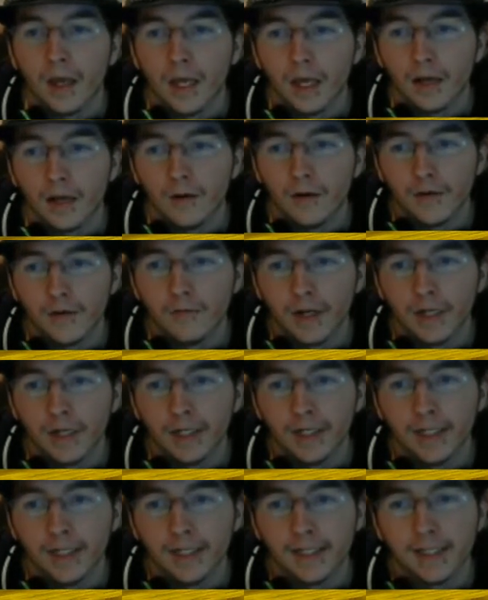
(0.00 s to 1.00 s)
And over
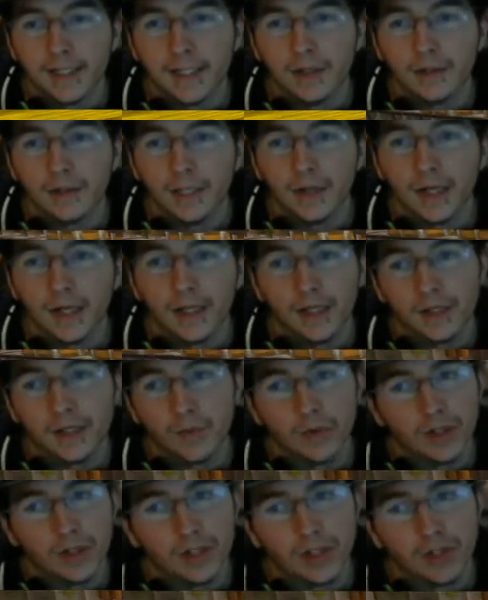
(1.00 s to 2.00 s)
here you can see why
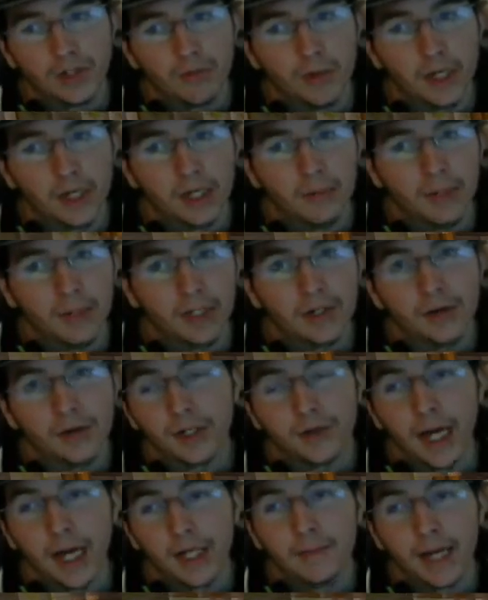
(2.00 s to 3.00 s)
this one's just randomly
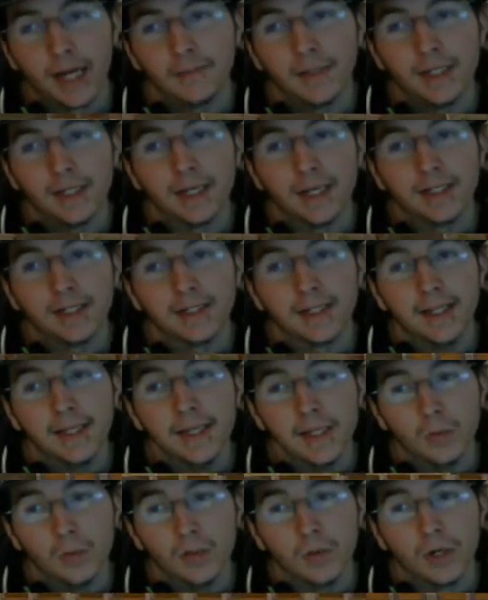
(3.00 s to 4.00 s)
turned on, because
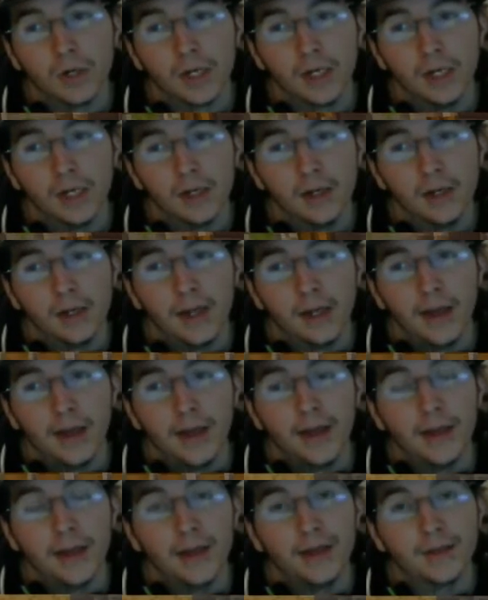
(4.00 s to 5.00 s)
this one
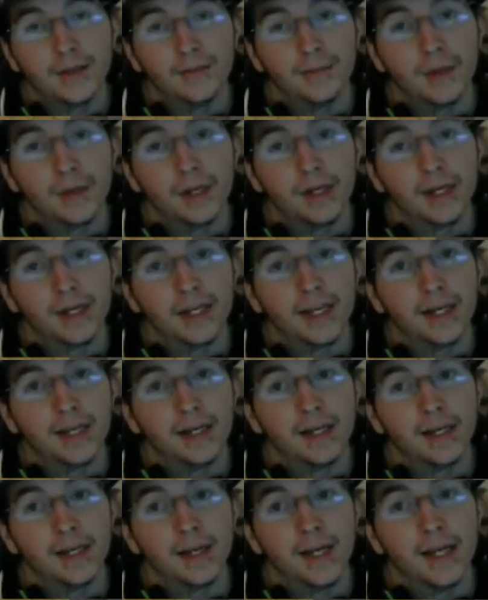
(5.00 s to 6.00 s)
is plugged
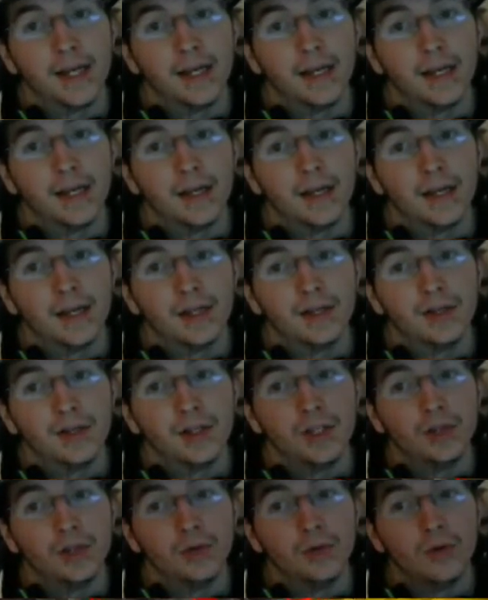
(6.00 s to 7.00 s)
in
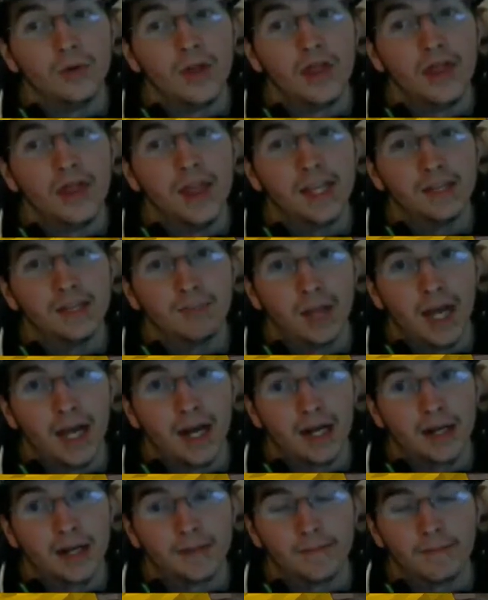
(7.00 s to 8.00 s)
to this
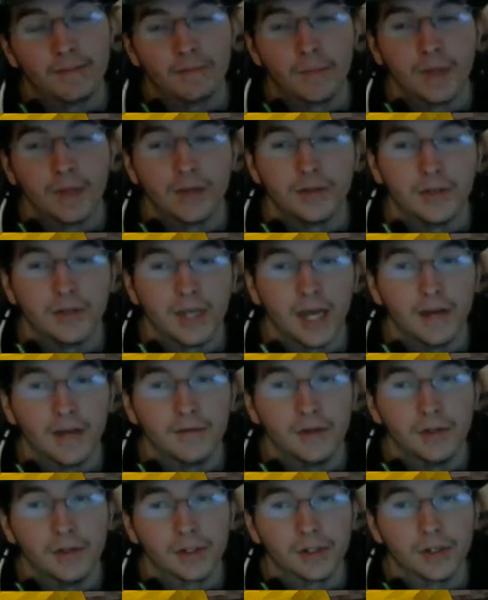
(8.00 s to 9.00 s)
block. So you
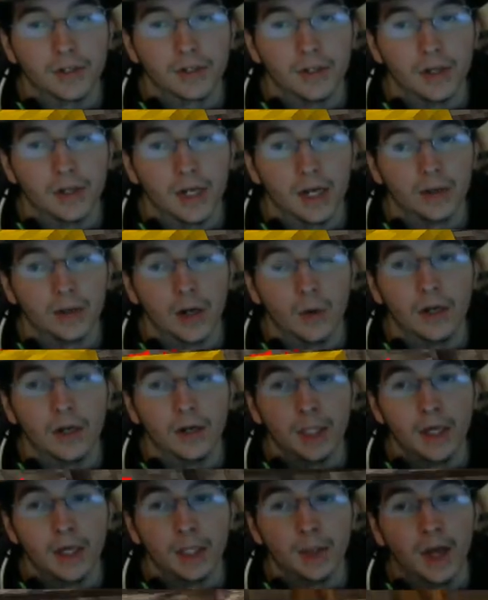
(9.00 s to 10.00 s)
have your source, you
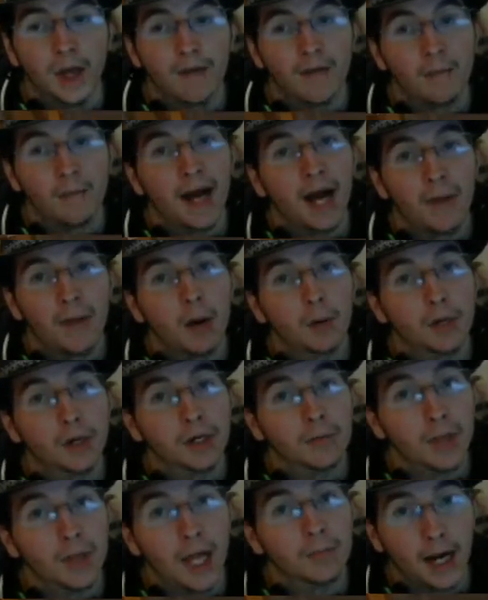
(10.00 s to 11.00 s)
have your redstone, you have a
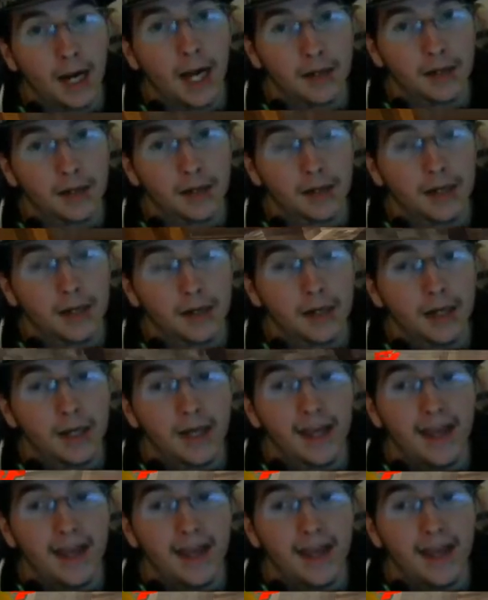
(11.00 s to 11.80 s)
powered block.